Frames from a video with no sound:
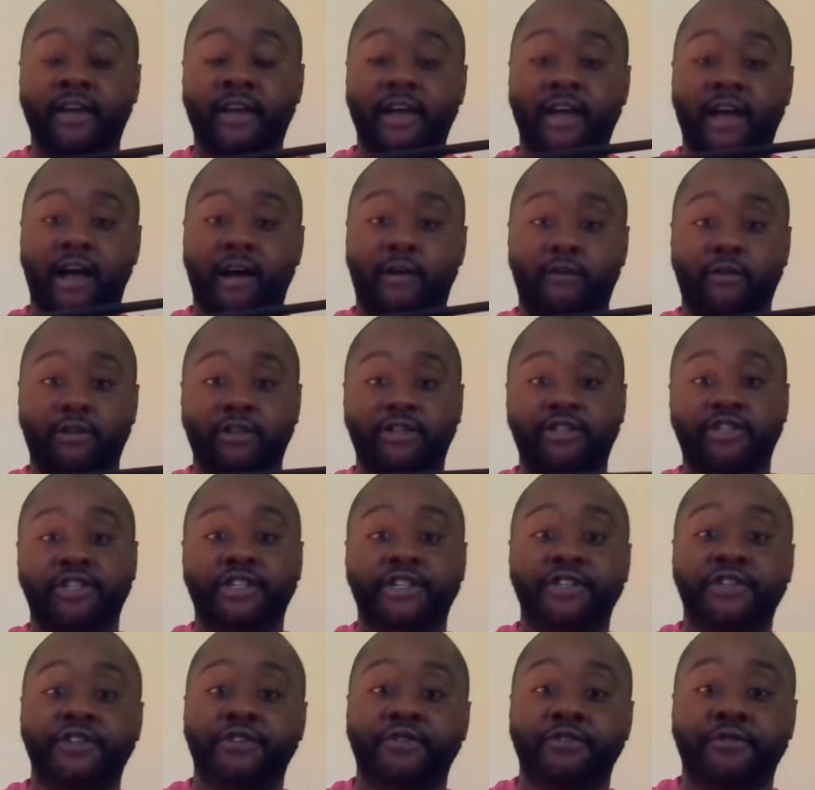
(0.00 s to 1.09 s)
I want you to
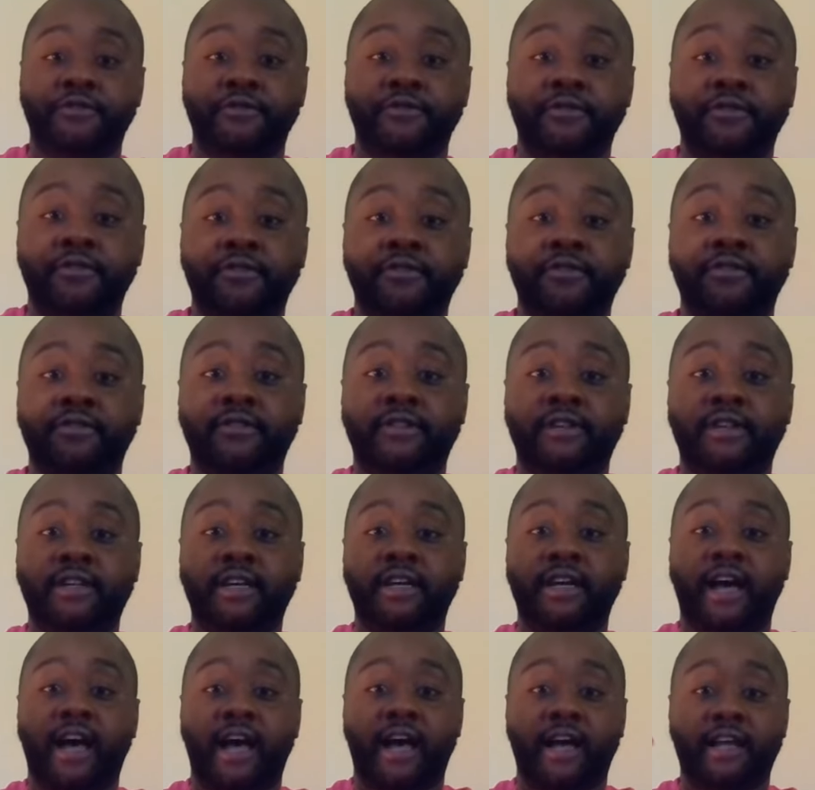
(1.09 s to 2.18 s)
do
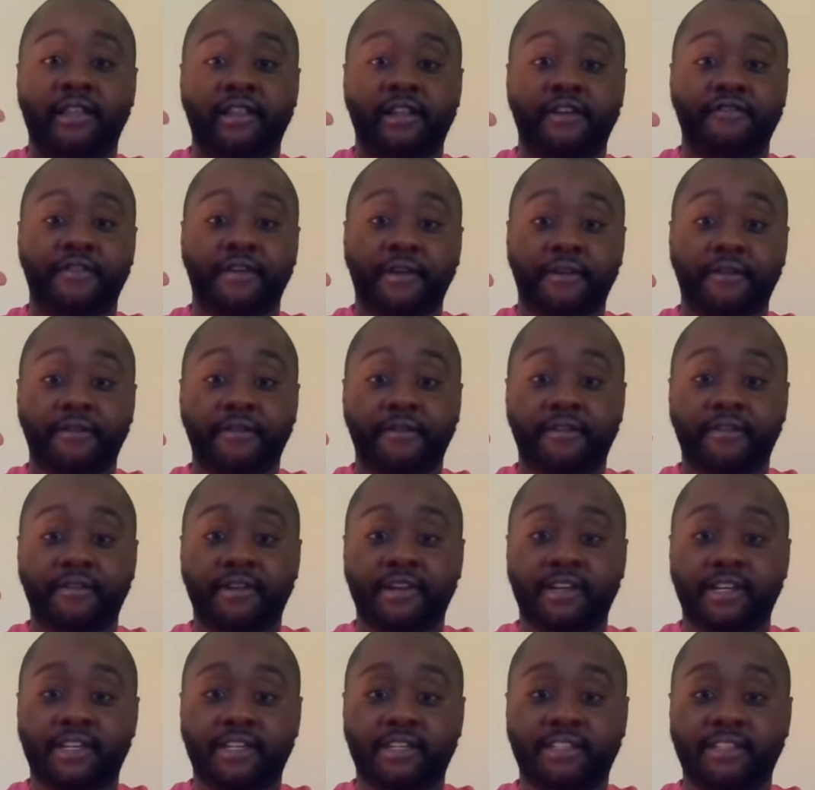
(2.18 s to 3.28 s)
I love you
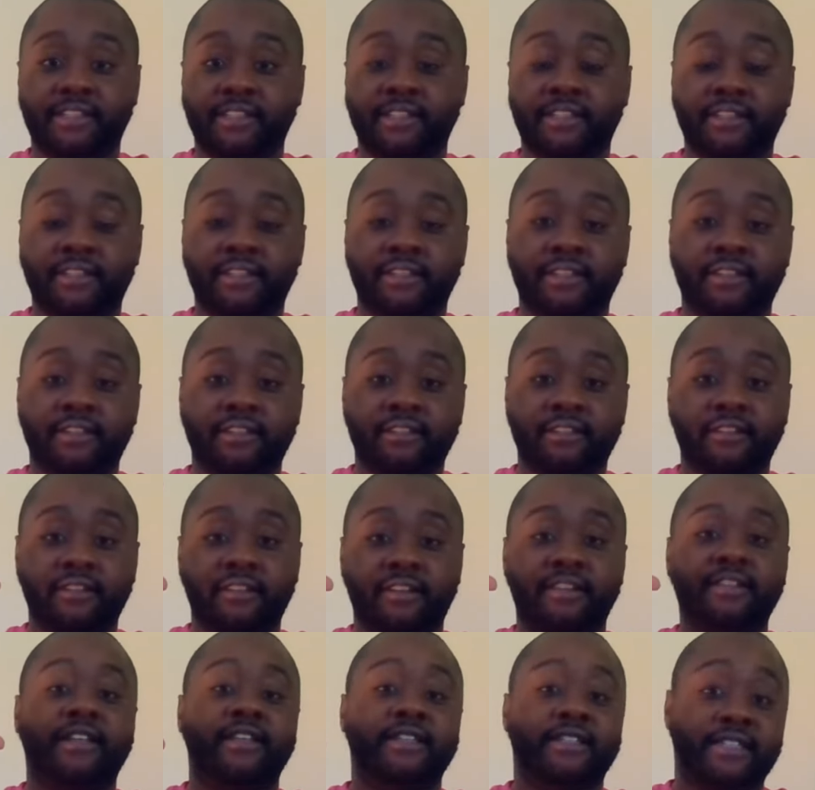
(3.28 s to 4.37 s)

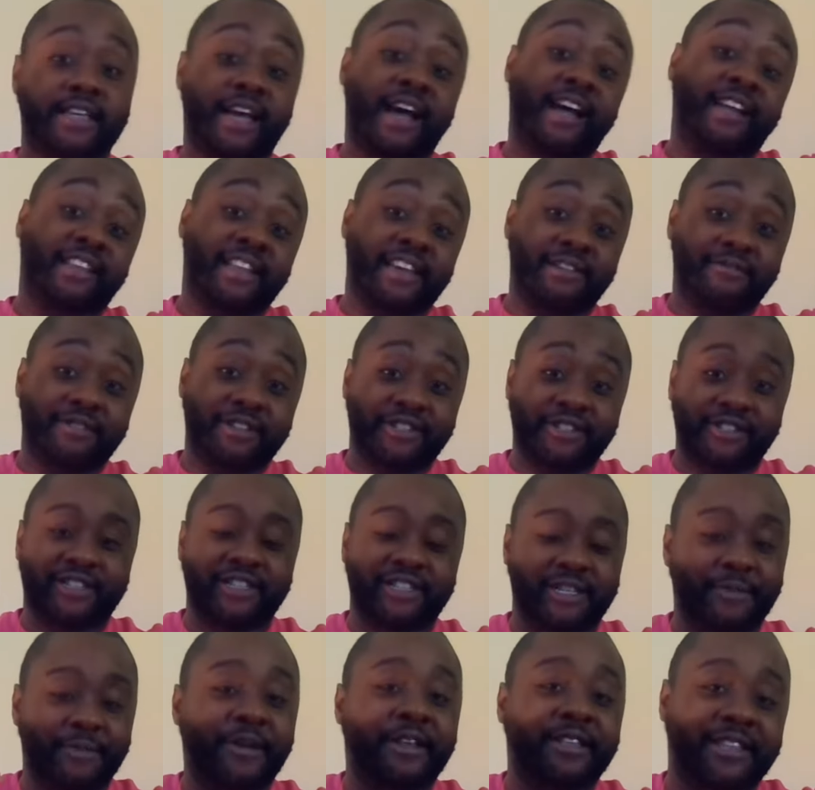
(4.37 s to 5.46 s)
in sign language. This
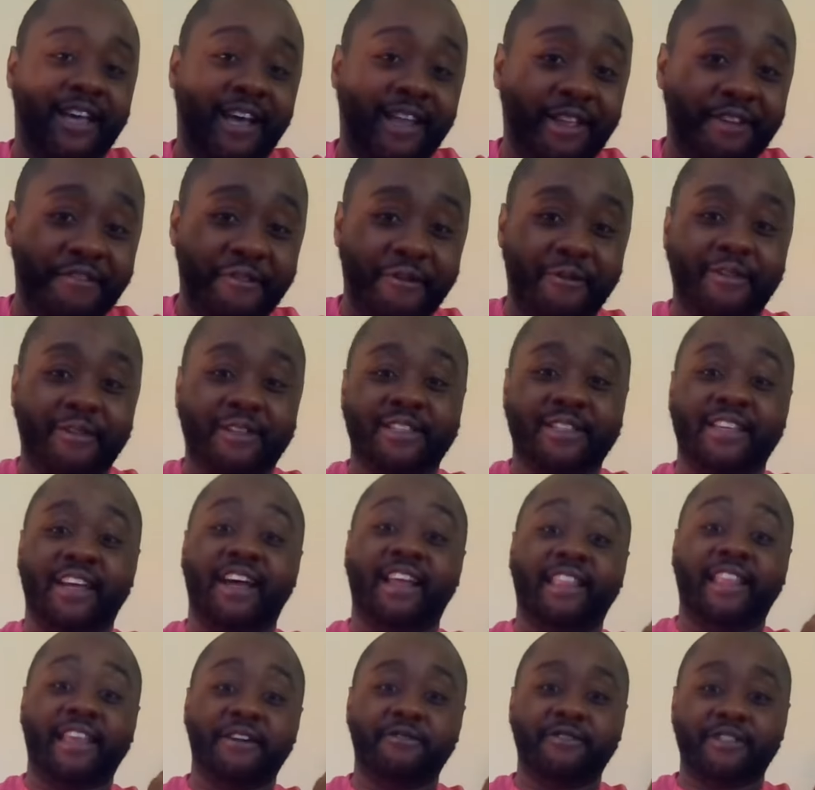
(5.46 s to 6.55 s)
means I love you in sign
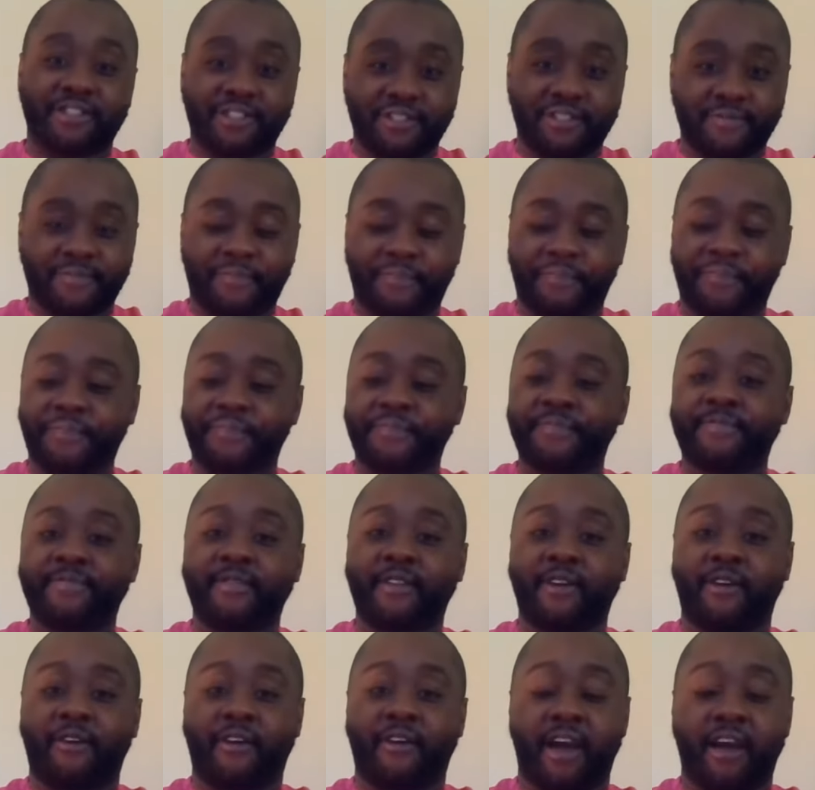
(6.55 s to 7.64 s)
language.
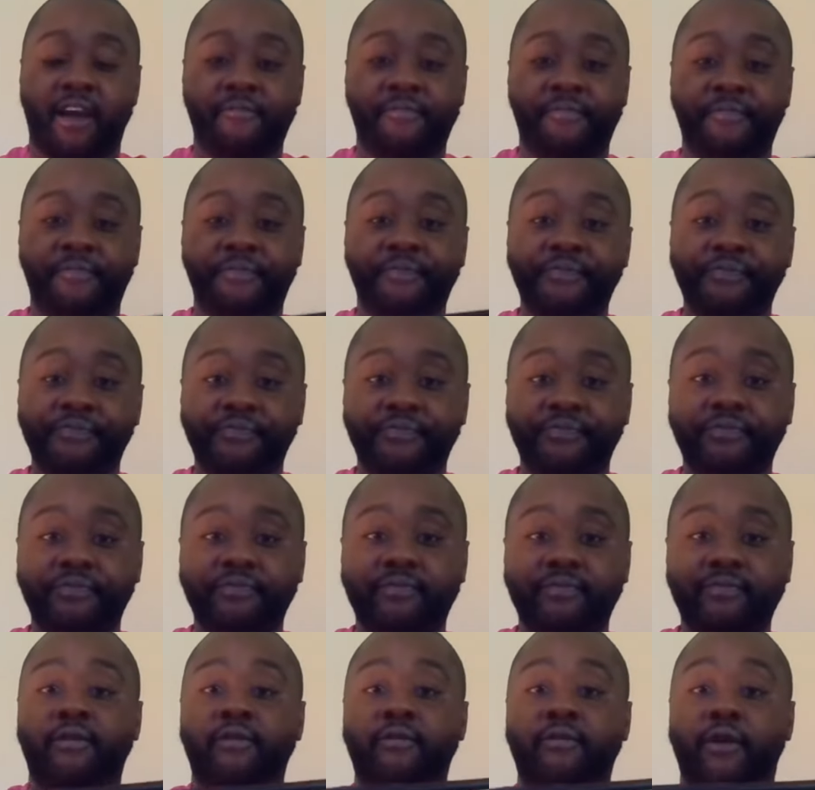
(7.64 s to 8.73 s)
Okay?
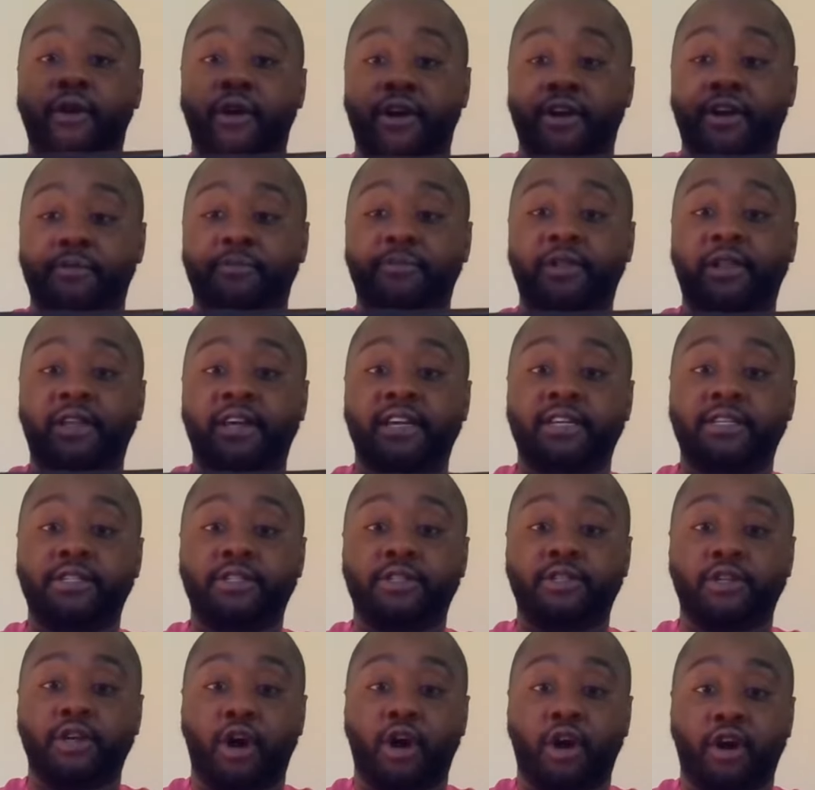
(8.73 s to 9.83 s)
We're going to place
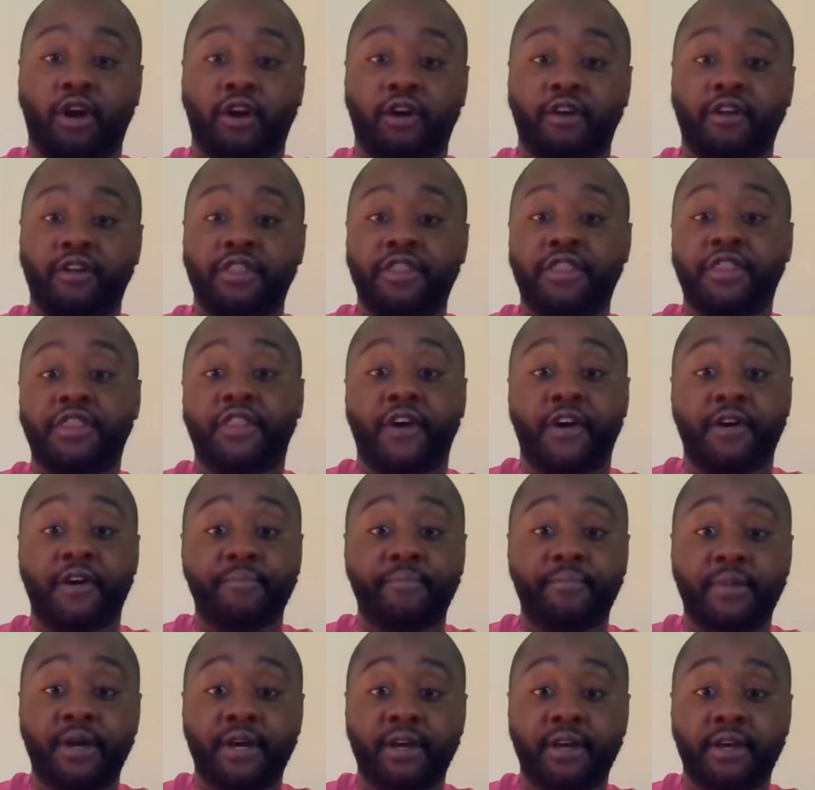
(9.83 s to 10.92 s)
our thumb
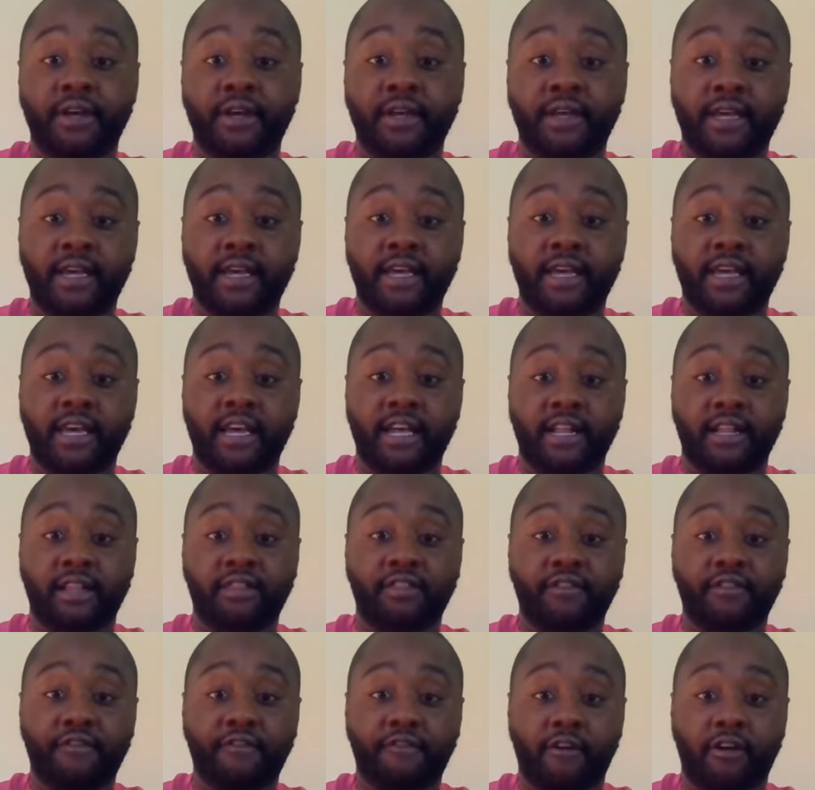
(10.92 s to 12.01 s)
in the
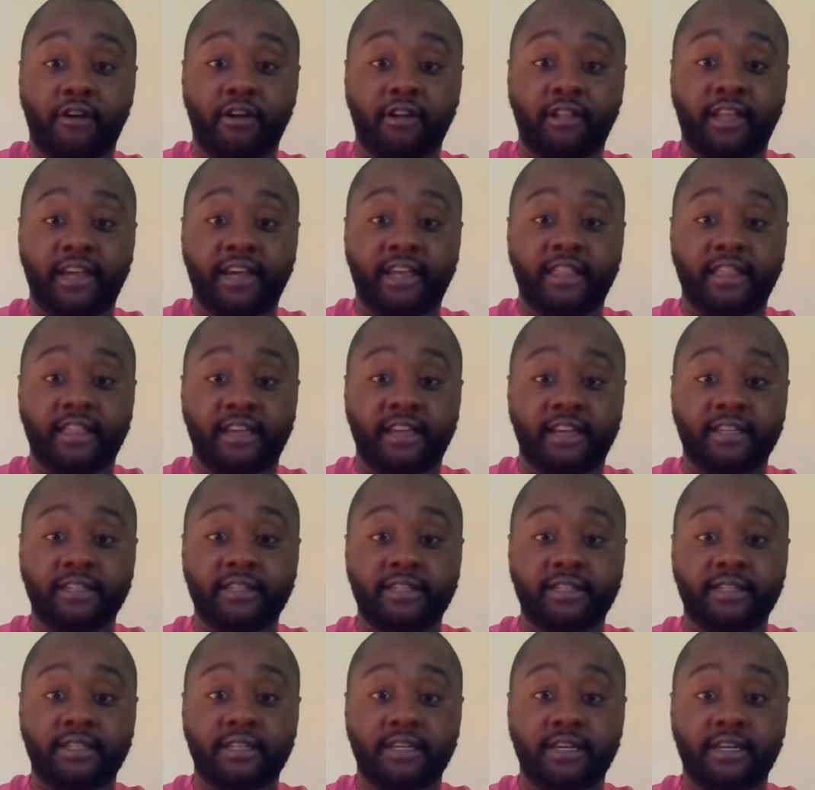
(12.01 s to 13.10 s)
frog like this.